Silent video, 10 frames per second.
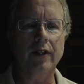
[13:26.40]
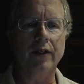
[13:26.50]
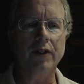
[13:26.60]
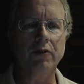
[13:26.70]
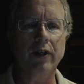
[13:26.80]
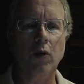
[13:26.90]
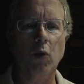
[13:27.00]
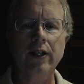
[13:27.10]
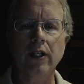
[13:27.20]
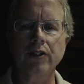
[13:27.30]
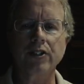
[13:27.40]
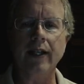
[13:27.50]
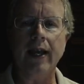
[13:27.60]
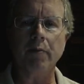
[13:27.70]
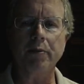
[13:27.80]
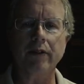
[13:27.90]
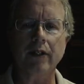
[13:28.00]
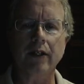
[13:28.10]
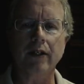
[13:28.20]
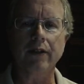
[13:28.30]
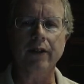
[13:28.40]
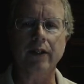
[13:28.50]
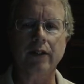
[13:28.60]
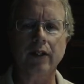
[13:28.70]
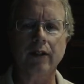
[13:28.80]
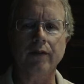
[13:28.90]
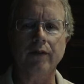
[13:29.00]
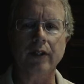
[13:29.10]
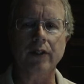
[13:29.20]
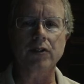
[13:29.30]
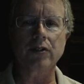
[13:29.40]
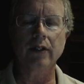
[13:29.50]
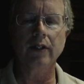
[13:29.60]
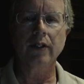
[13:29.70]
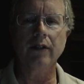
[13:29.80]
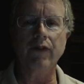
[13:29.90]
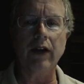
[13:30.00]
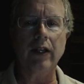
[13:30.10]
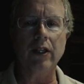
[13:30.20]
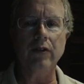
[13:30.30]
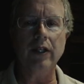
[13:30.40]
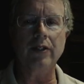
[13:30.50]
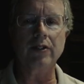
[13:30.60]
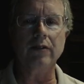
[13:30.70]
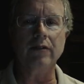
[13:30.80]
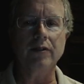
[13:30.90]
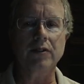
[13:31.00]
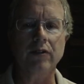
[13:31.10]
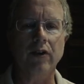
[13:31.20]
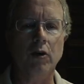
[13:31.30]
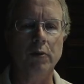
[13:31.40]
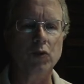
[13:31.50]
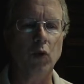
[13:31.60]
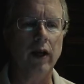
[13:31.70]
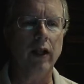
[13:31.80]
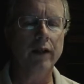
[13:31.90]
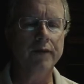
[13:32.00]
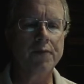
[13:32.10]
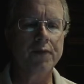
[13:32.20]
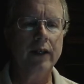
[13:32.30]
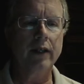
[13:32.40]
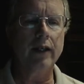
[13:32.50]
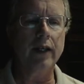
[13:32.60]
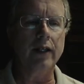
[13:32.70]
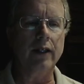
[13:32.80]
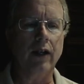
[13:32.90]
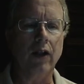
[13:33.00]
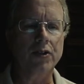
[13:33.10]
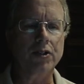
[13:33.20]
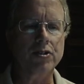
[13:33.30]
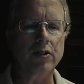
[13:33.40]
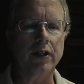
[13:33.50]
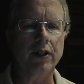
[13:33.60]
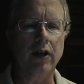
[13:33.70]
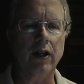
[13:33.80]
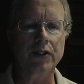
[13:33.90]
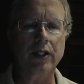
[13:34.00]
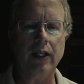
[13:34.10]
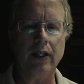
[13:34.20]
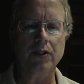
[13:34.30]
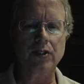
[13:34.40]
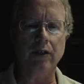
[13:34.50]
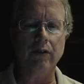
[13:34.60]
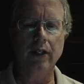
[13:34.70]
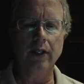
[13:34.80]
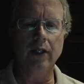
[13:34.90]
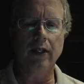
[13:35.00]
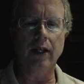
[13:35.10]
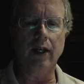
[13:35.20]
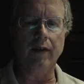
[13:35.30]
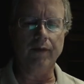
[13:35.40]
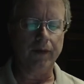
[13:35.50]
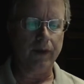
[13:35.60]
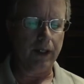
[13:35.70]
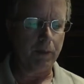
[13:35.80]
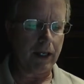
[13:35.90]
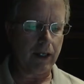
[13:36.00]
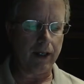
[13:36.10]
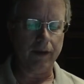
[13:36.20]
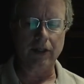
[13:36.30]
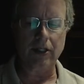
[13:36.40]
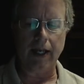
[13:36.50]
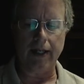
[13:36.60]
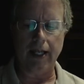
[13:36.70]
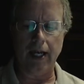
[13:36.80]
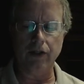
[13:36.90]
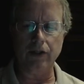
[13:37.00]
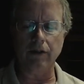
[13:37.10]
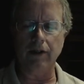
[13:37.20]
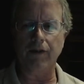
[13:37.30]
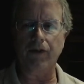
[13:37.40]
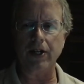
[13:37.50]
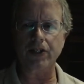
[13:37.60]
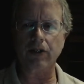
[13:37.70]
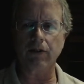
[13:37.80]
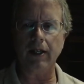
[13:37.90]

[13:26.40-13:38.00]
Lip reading: doing a window snap that is fairly unique to GNOME as well. And I'll also show you the Alt key. So let me slide down to a fresh screen